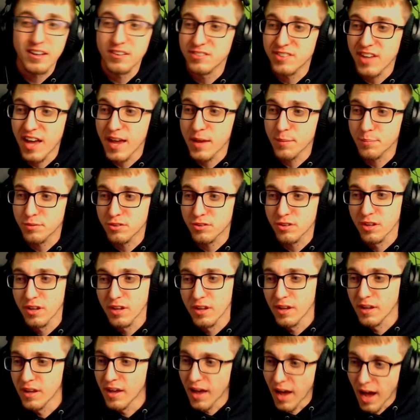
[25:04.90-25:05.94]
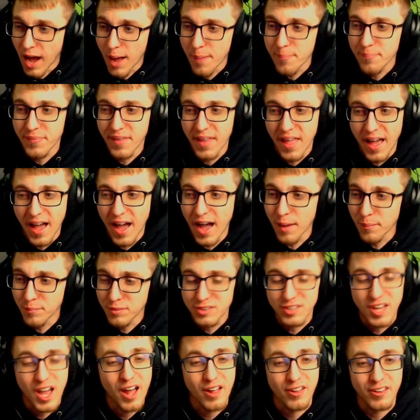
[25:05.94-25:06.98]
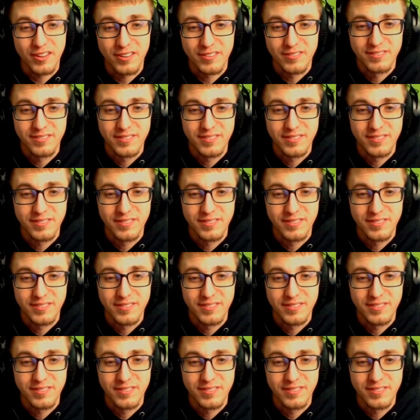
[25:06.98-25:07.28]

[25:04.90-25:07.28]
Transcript: types. I'm solid.